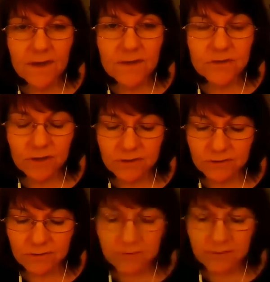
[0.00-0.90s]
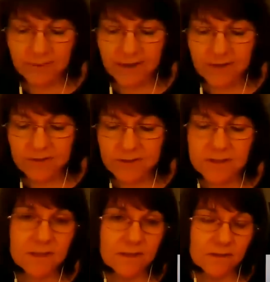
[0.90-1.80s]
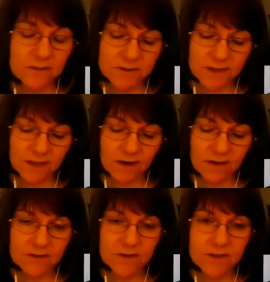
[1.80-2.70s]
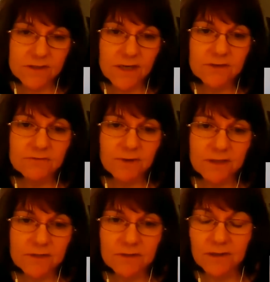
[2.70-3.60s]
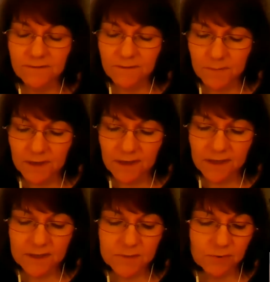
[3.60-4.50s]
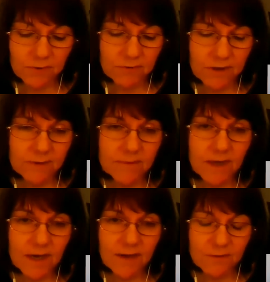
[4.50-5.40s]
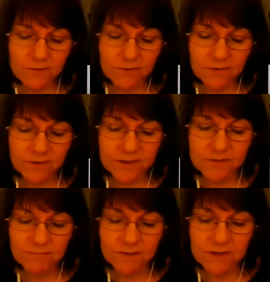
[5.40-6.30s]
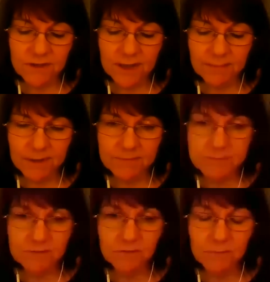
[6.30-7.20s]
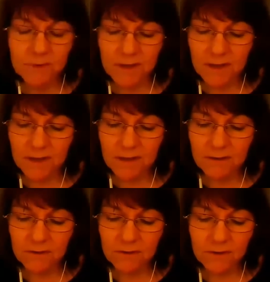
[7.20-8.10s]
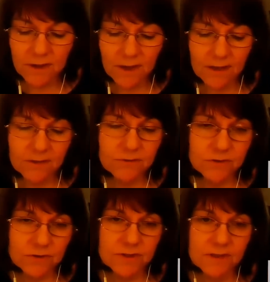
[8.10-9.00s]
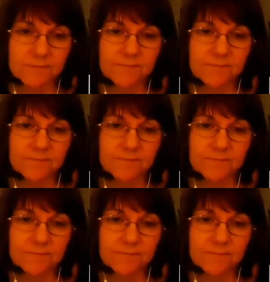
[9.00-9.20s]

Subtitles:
Dr. Lorna Myers is clinical psychologist and director of the PNES program at the Northeast Regional Epilepsy Group in New York and New Jersey.